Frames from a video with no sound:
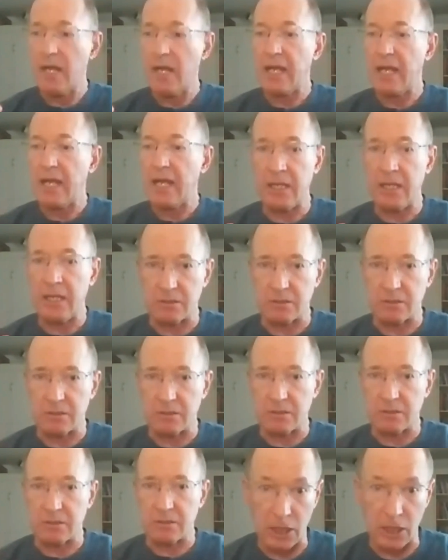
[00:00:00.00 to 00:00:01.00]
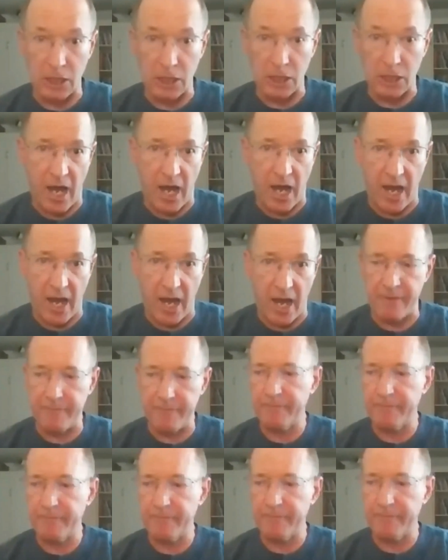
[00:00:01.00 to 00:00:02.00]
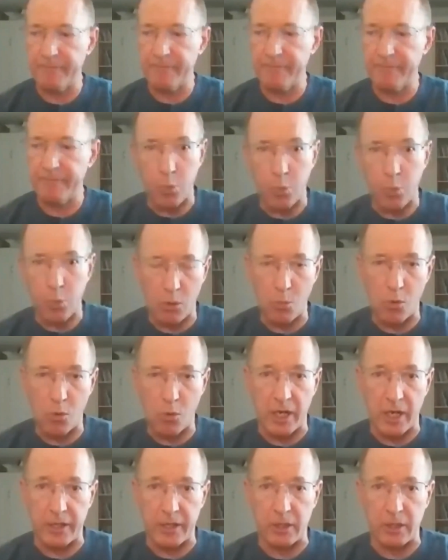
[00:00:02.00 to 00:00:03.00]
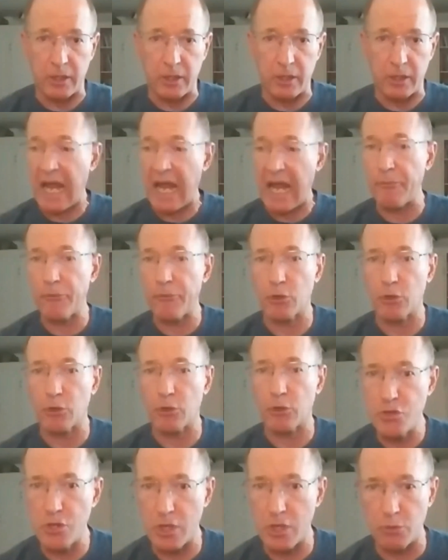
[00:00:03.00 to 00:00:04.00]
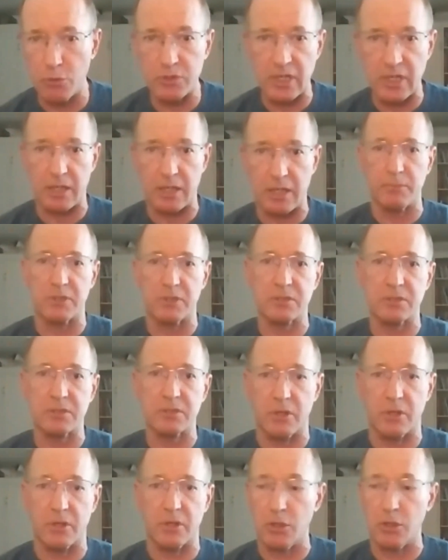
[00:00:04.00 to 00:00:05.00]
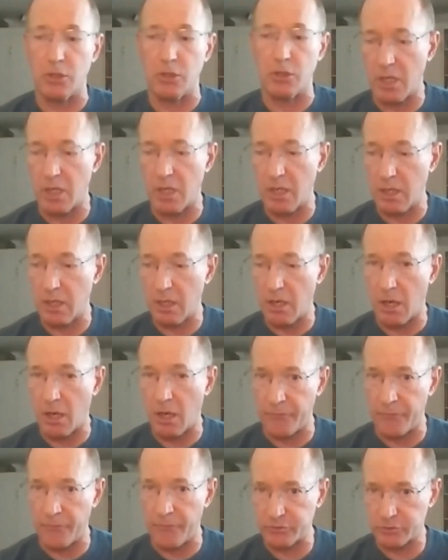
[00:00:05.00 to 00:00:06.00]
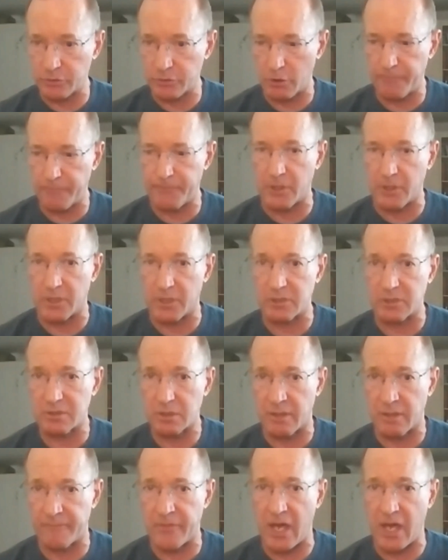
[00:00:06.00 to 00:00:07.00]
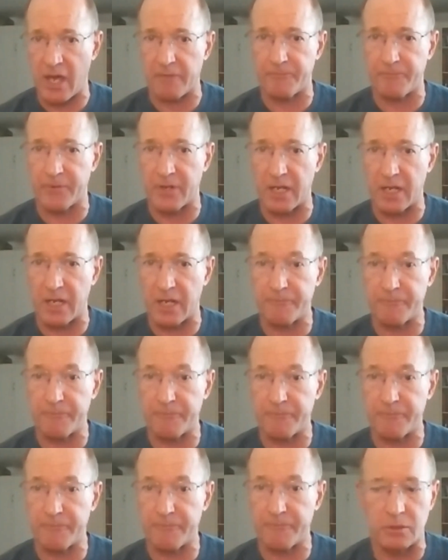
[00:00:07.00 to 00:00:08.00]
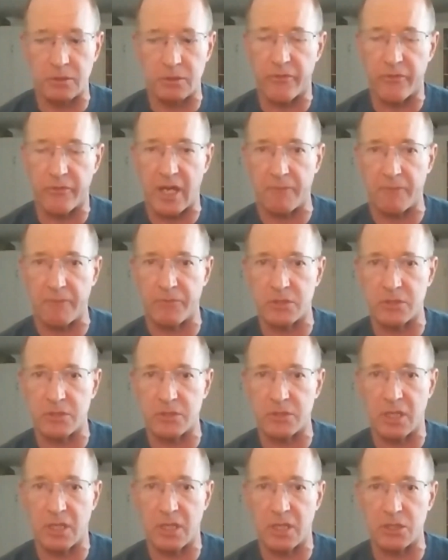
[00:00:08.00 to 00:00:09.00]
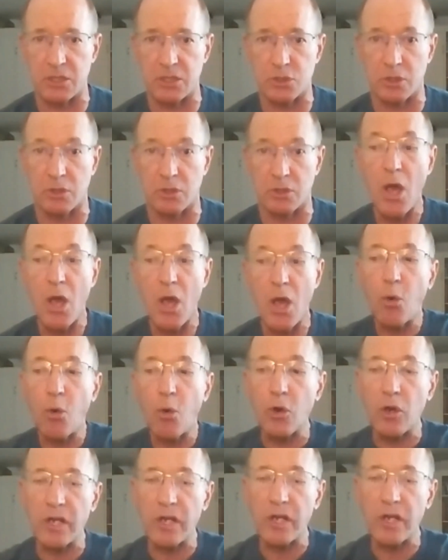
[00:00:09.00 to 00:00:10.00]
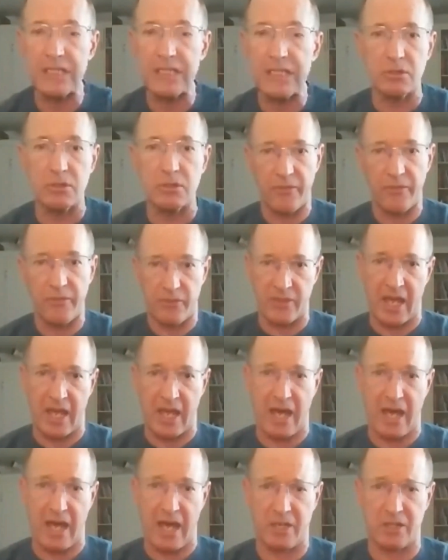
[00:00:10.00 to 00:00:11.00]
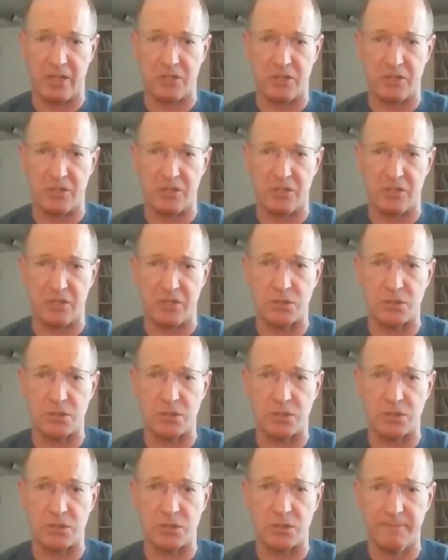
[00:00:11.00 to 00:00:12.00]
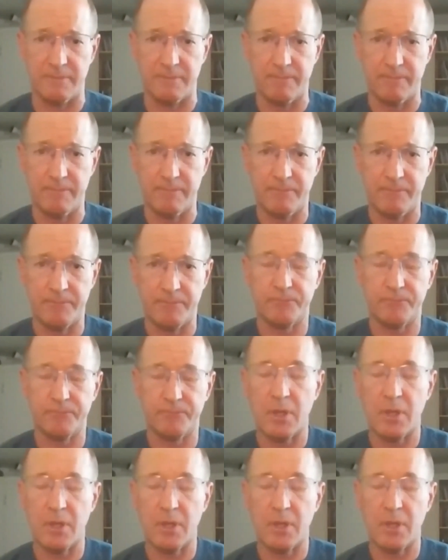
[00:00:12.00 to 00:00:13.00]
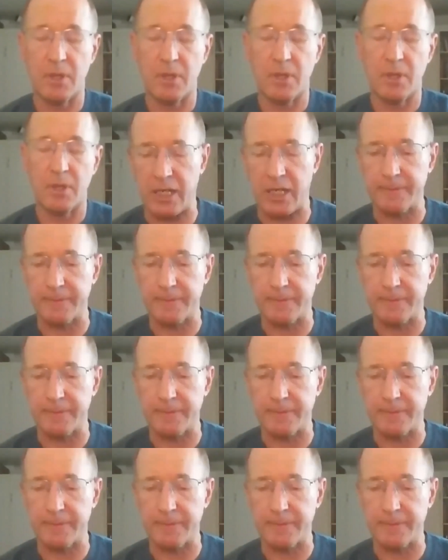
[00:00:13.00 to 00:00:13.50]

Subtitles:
it's alive, it's well watered, and there's no dead material on the surface of that 5 feet under that vegetation or in that vegetation. Okay.